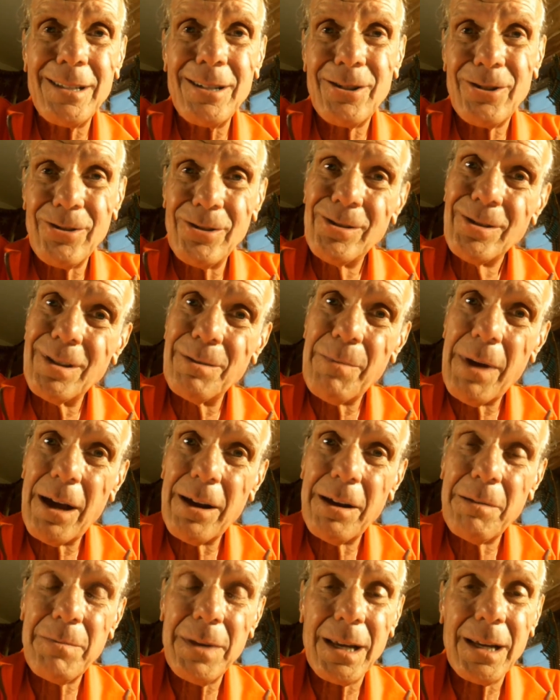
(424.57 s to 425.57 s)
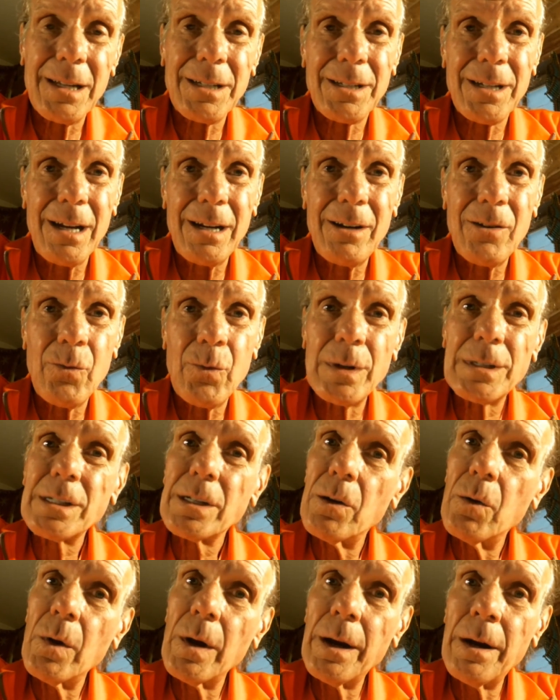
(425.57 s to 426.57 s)
the truth about it because I know what's
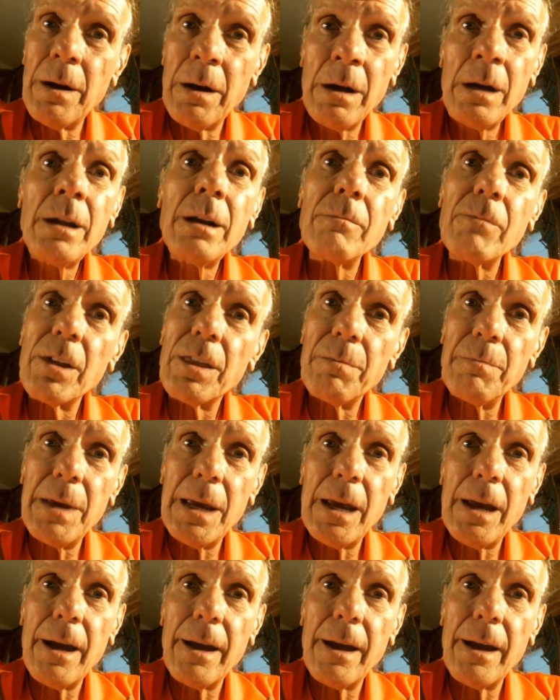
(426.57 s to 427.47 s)
going on with me.